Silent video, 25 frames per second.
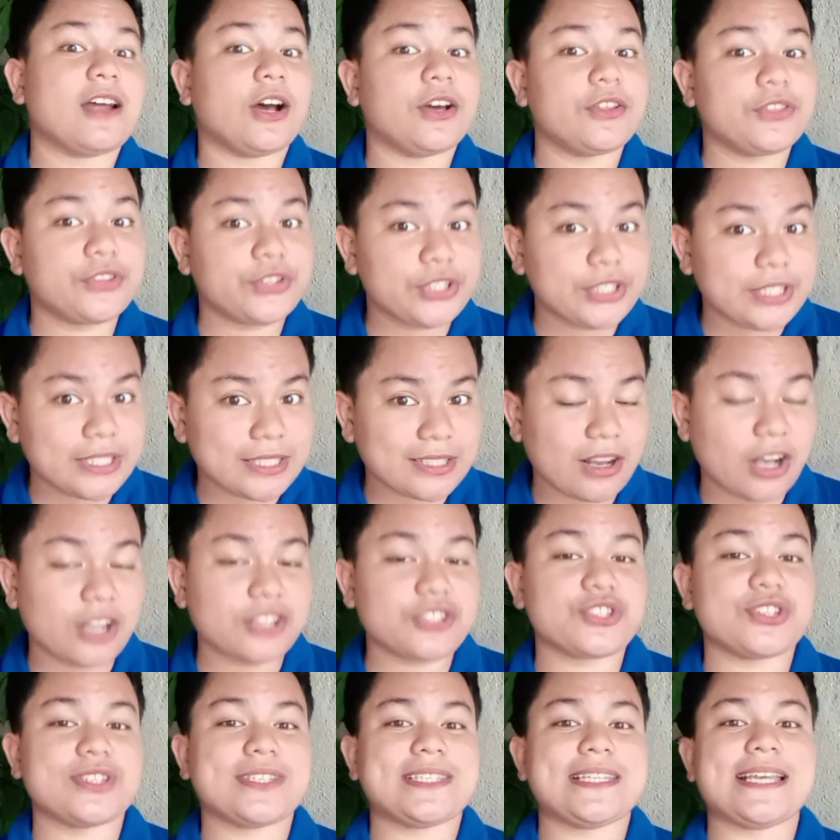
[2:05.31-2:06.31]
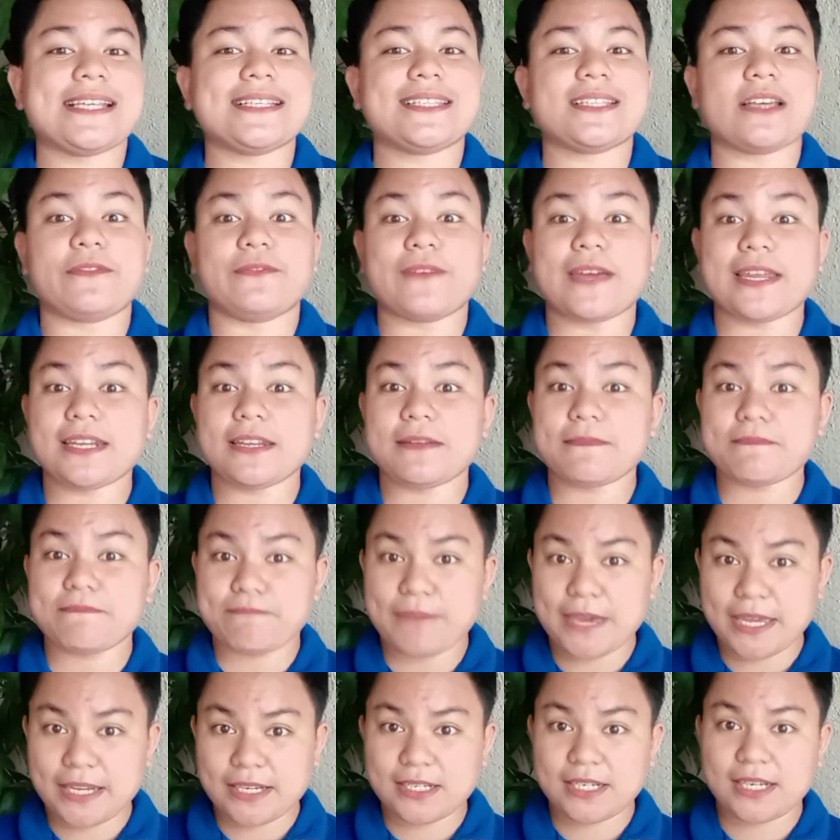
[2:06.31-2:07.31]
under the consciousness of an
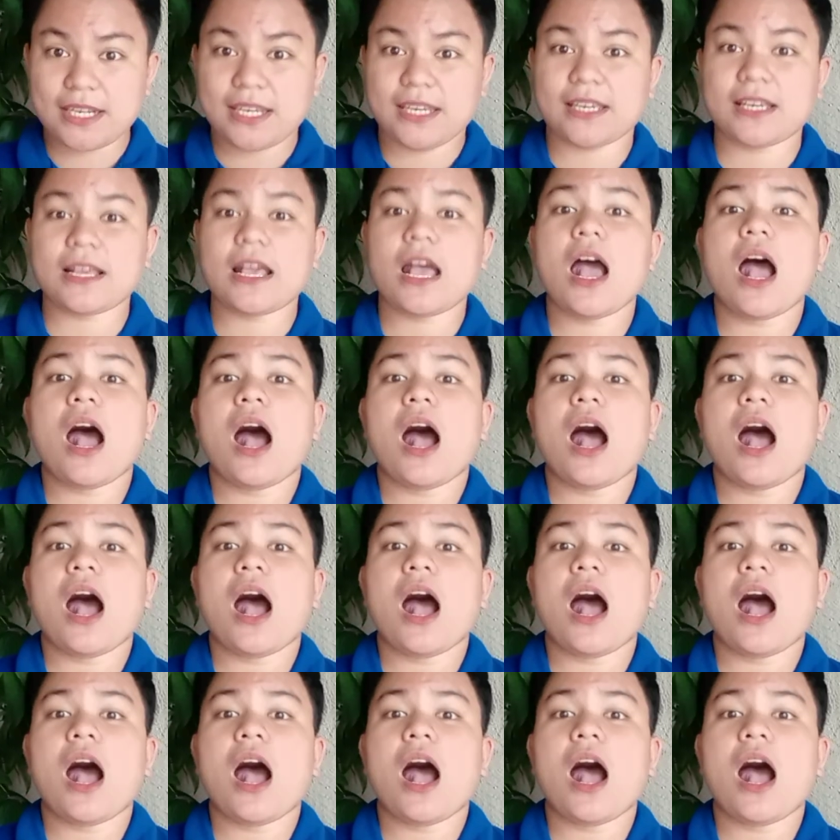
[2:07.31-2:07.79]
impending